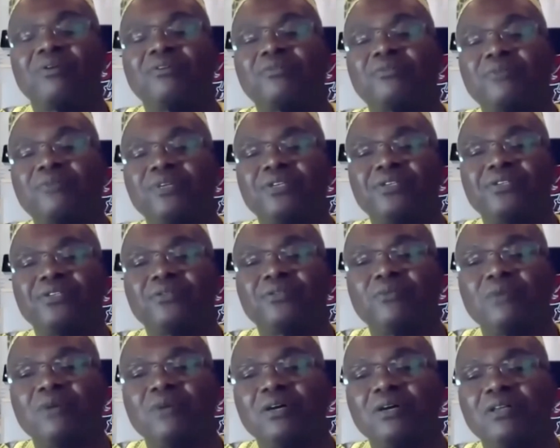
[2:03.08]
of the reason
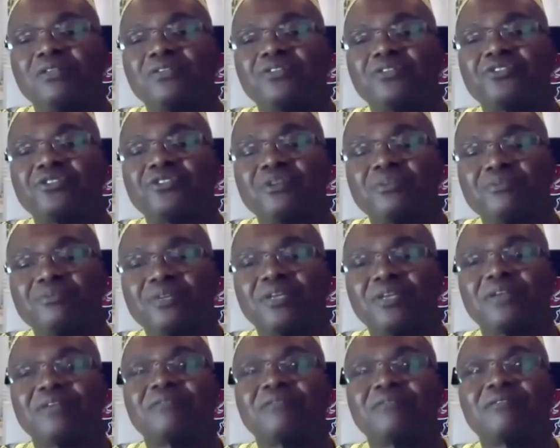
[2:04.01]
why the
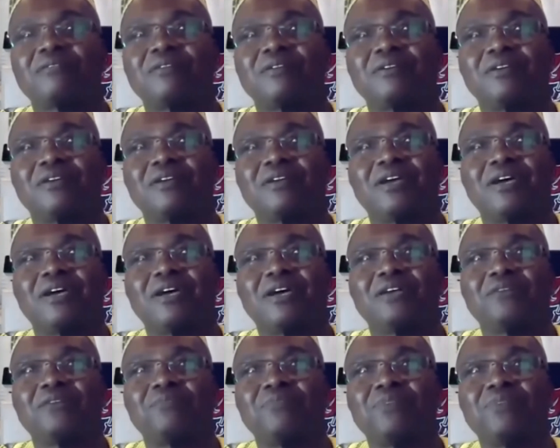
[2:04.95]
subject
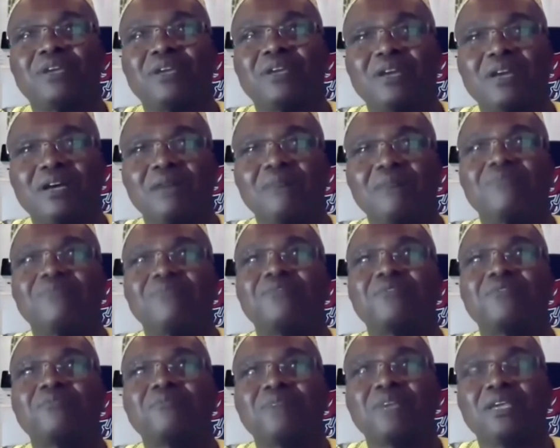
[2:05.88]
has become,
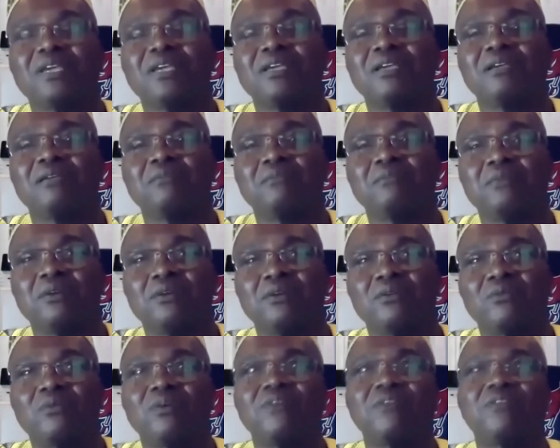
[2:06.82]
for me,
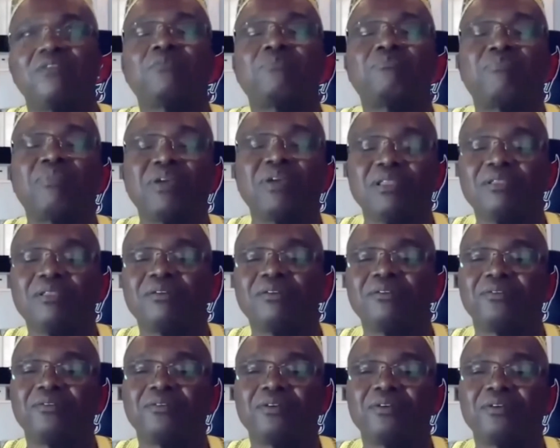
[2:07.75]
one of the
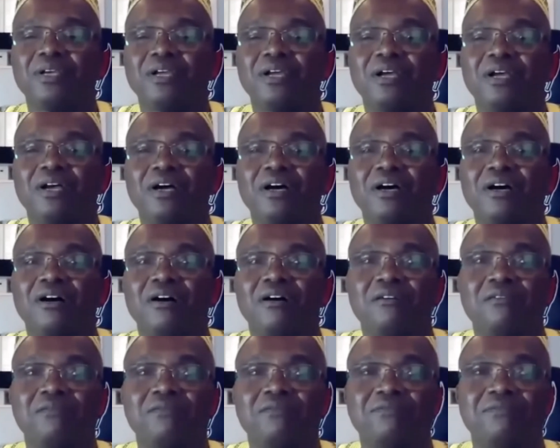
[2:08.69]
pillars
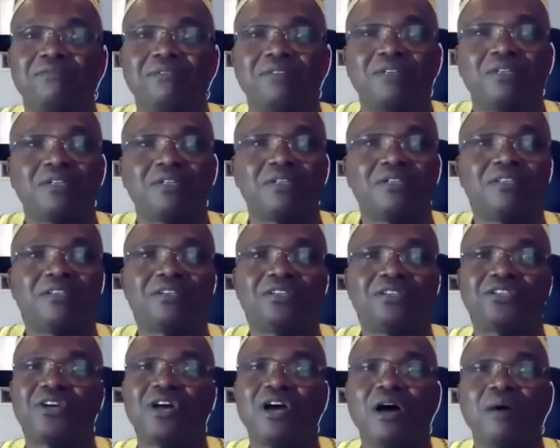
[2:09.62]
of the
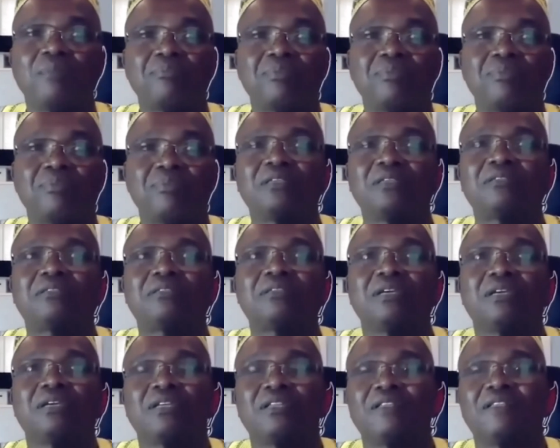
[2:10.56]
topics
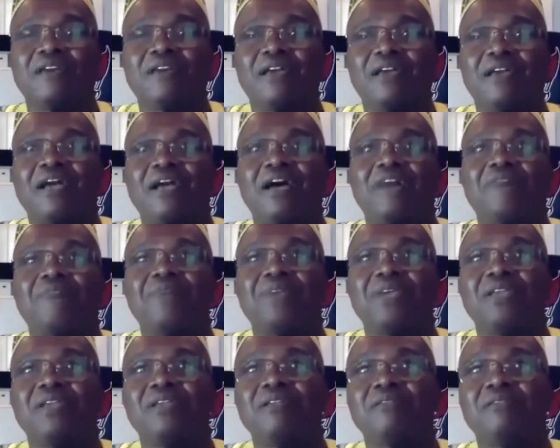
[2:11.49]
that I've
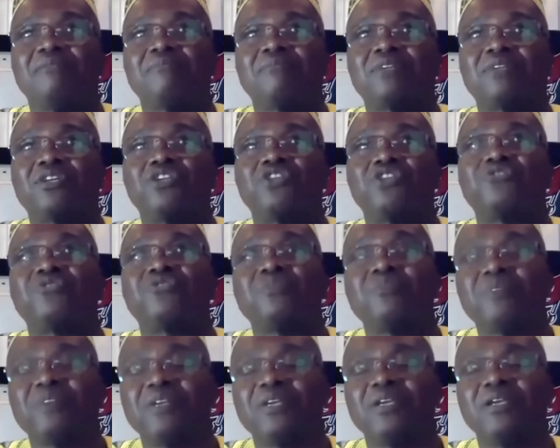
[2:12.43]
been
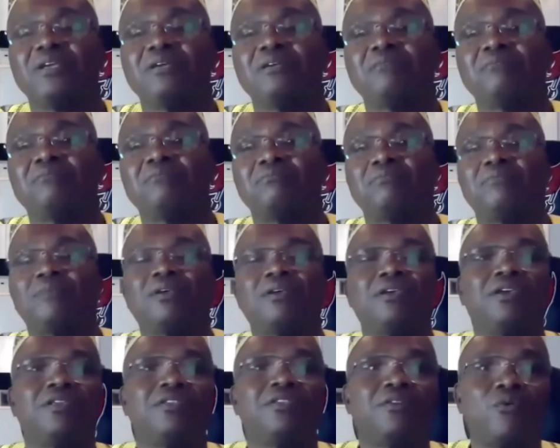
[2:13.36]
contributing
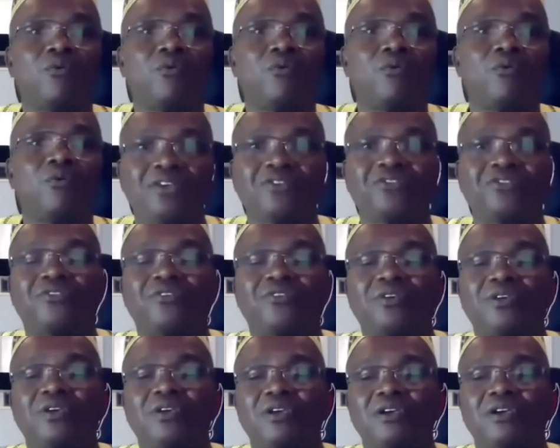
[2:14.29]
in the
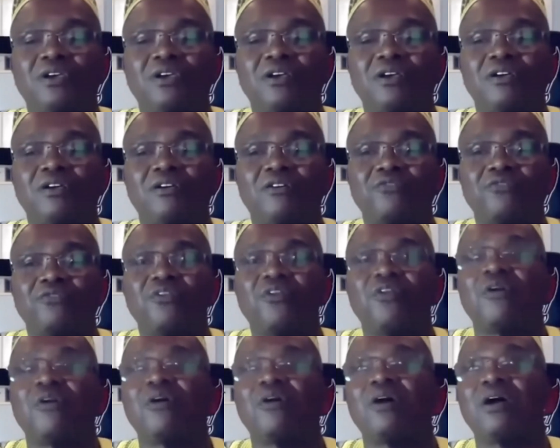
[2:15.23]
West
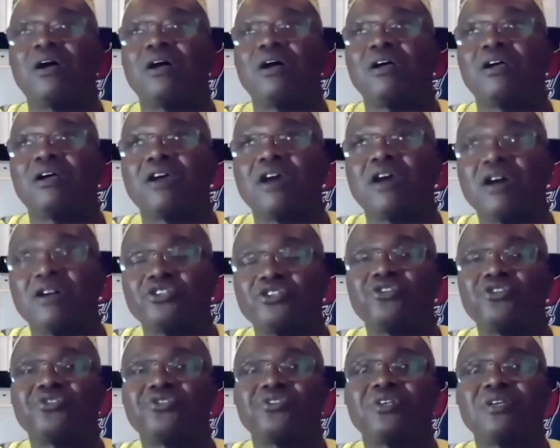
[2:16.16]
for
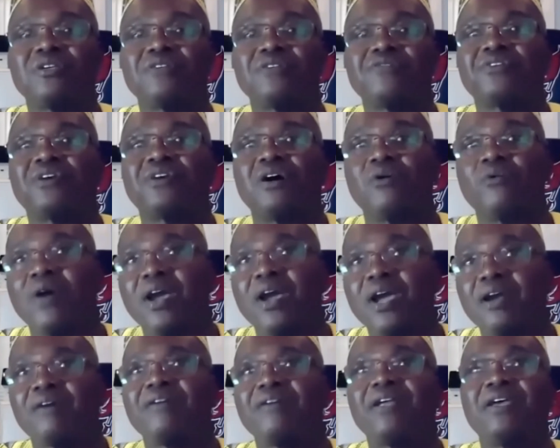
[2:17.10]
consciousness
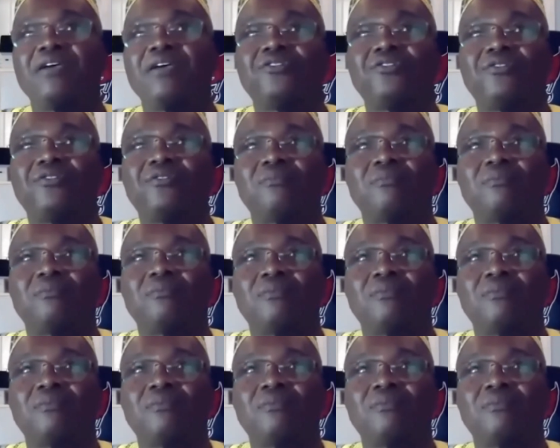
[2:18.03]
awareness,